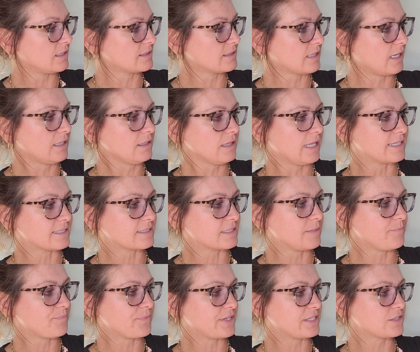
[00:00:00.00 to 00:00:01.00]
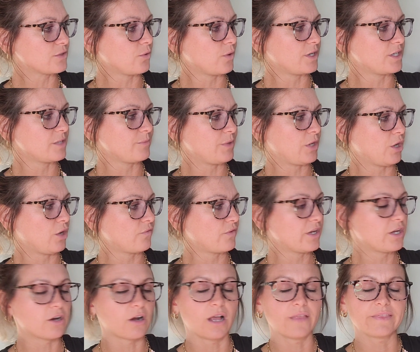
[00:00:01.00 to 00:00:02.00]
assigned lesson is going to be over
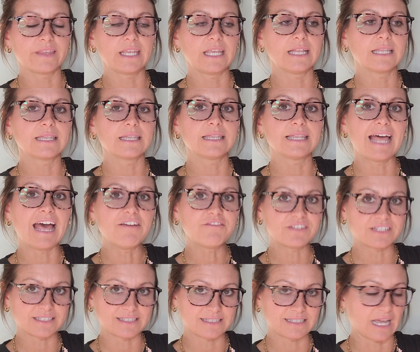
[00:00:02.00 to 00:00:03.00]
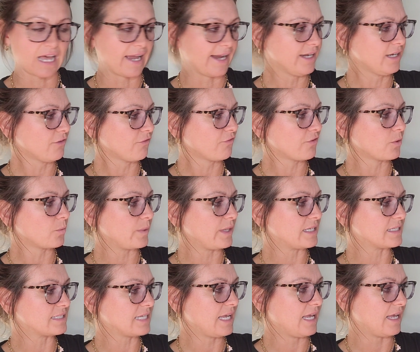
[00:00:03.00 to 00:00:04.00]
here on the left side. For
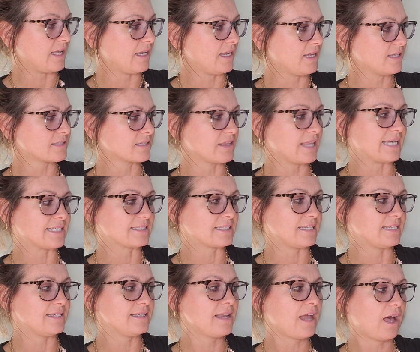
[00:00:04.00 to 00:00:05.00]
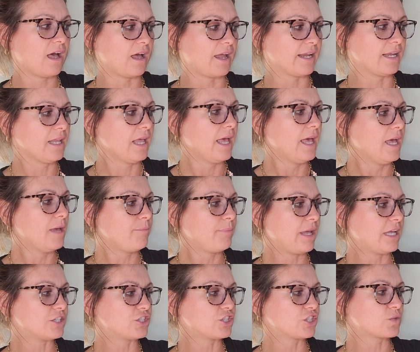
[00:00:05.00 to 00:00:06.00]
week 10, it's lesson 9,
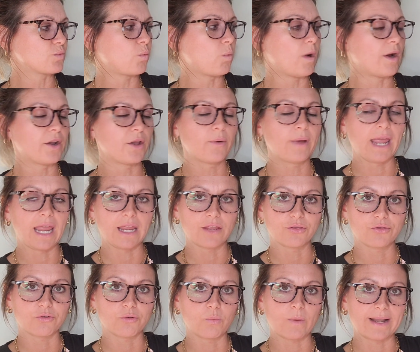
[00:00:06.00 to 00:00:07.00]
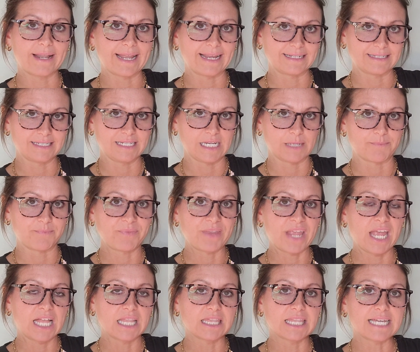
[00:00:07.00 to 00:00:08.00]
pages 108 through 119.
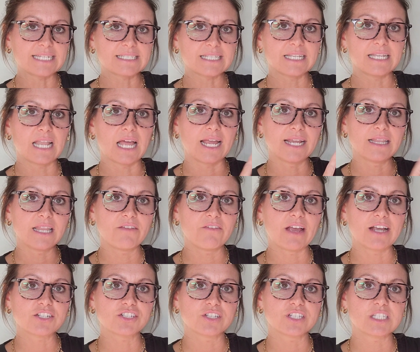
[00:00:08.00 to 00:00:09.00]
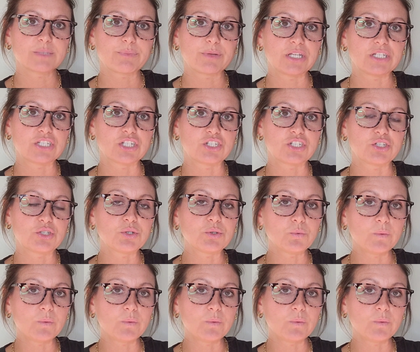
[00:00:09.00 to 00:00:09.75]
Lesson 9, they've actually split into 2